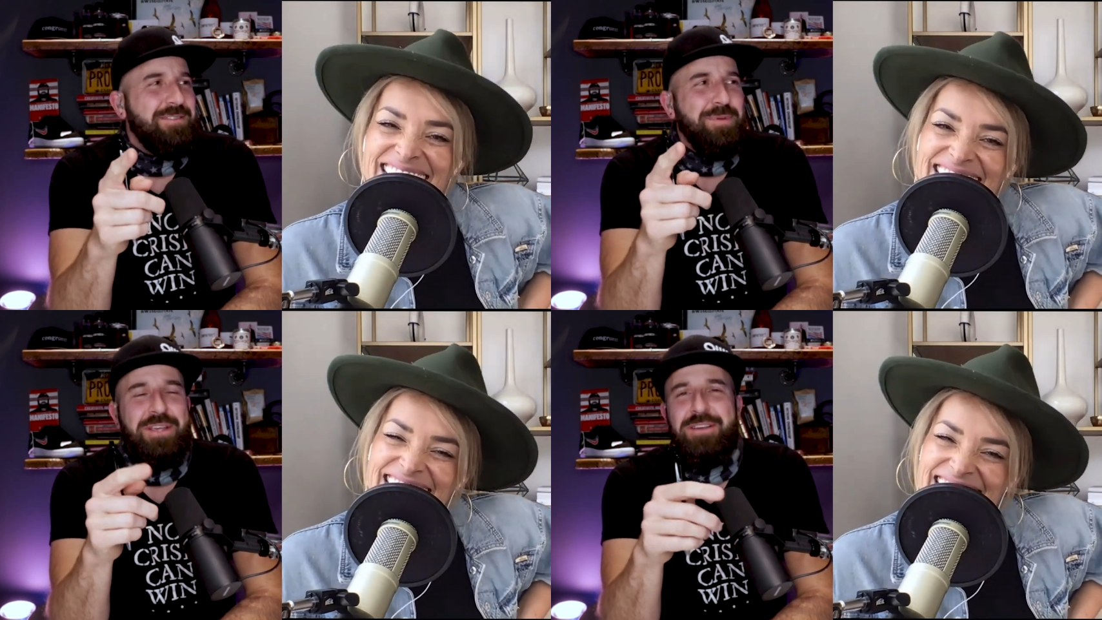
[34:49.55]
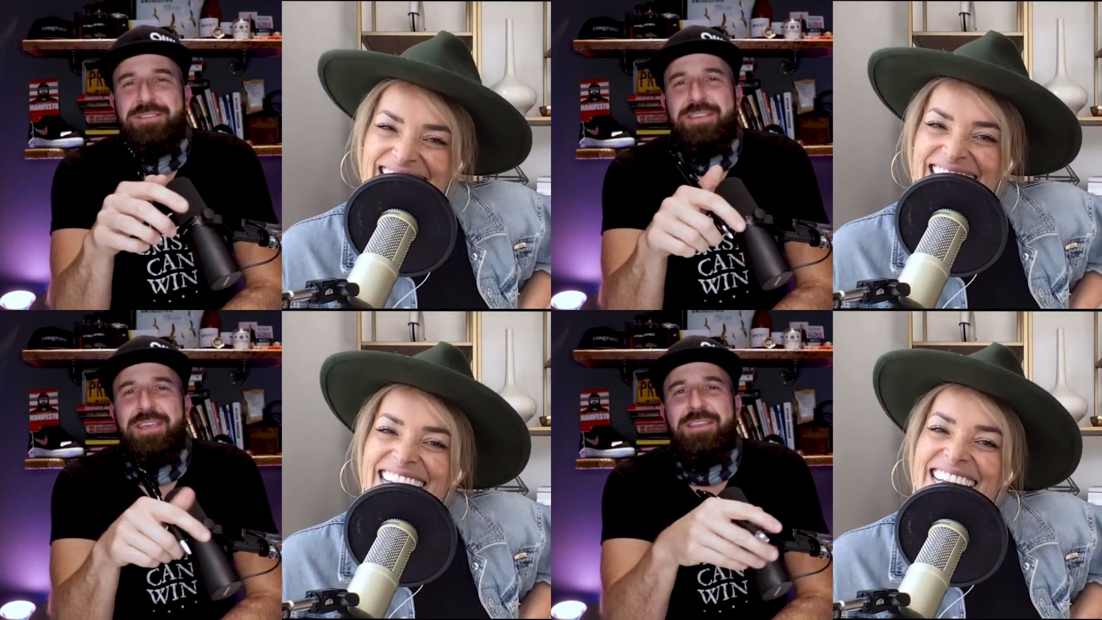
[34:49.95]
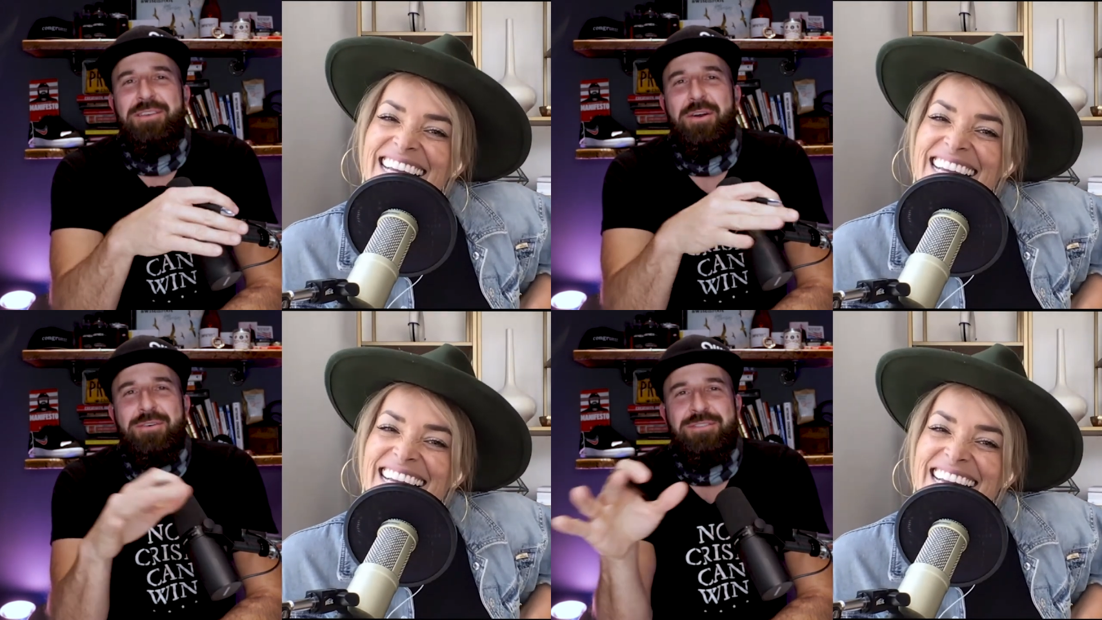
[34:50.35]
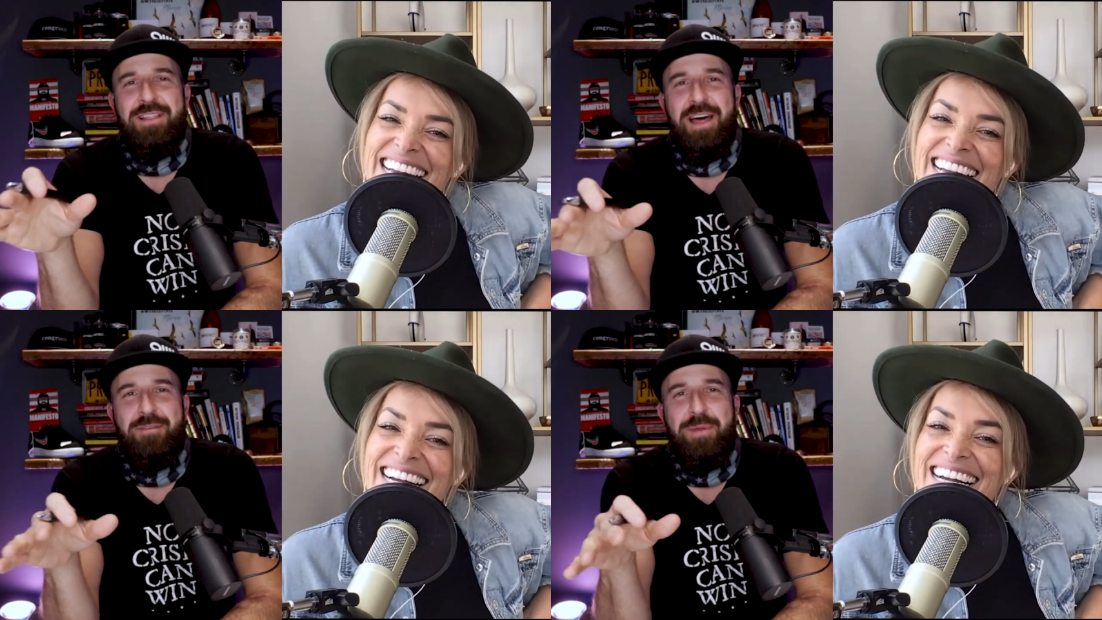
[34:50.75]
Speaker 1: because he knows a
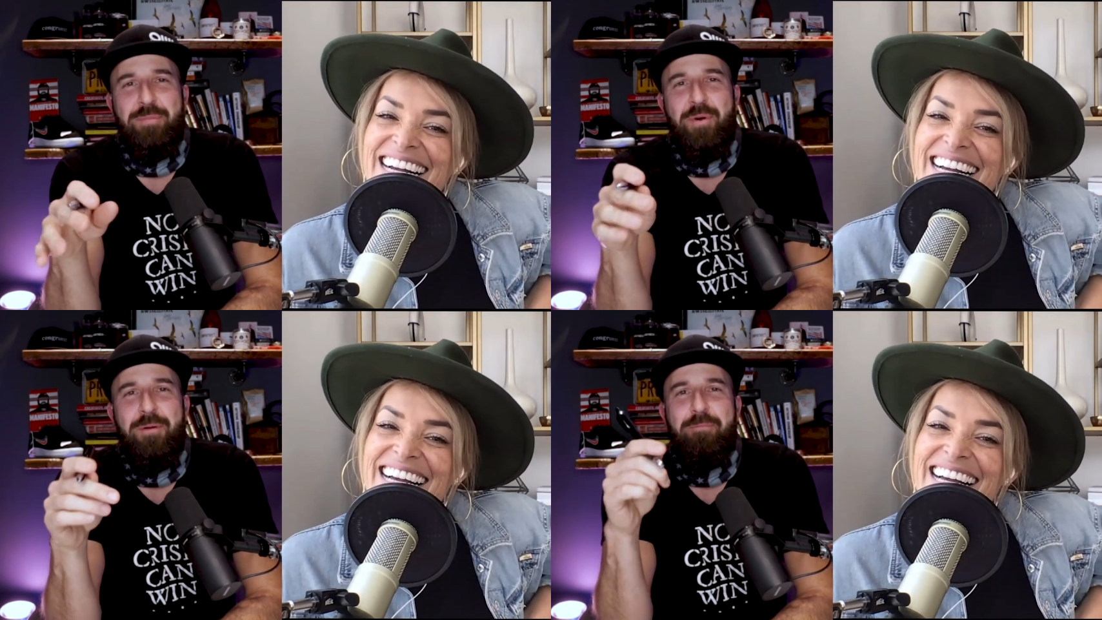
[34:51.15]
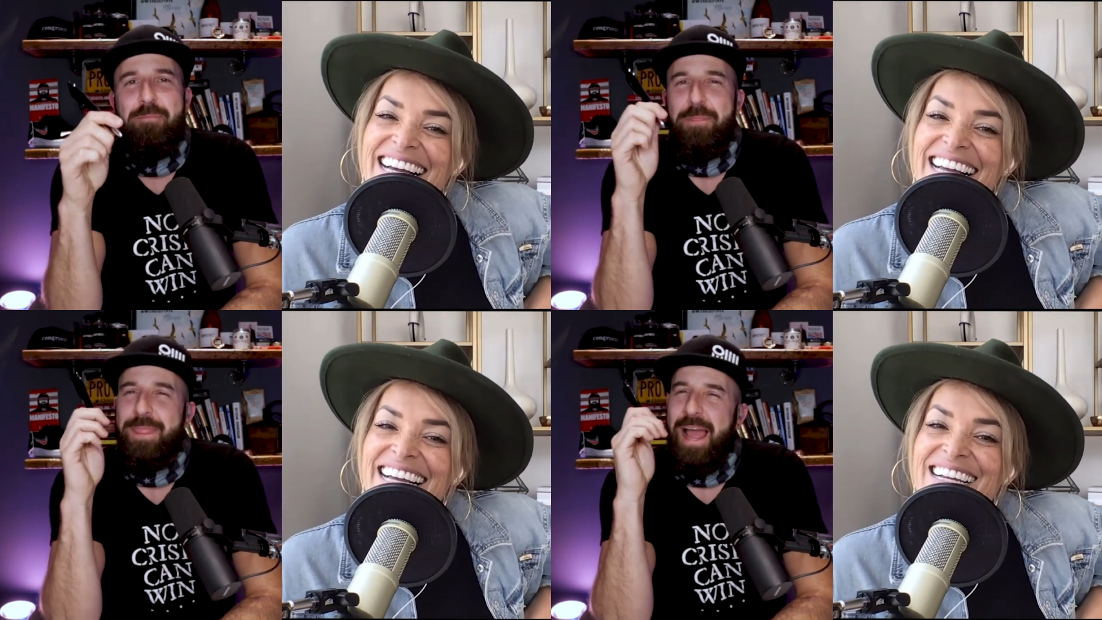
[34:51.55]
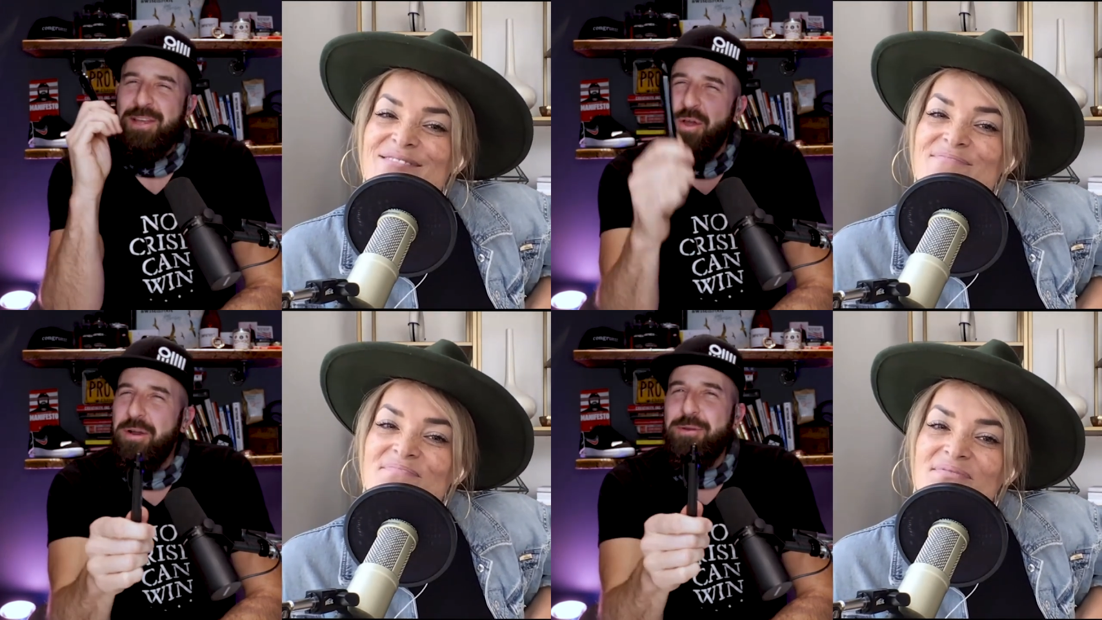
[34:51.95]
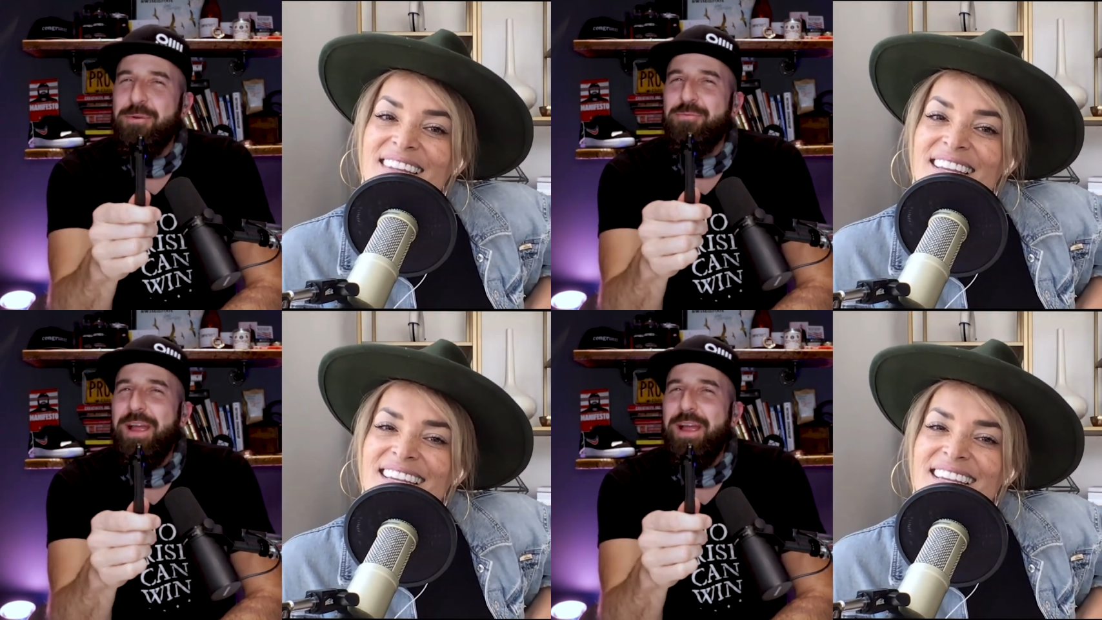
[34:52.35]
lot of people. I know he would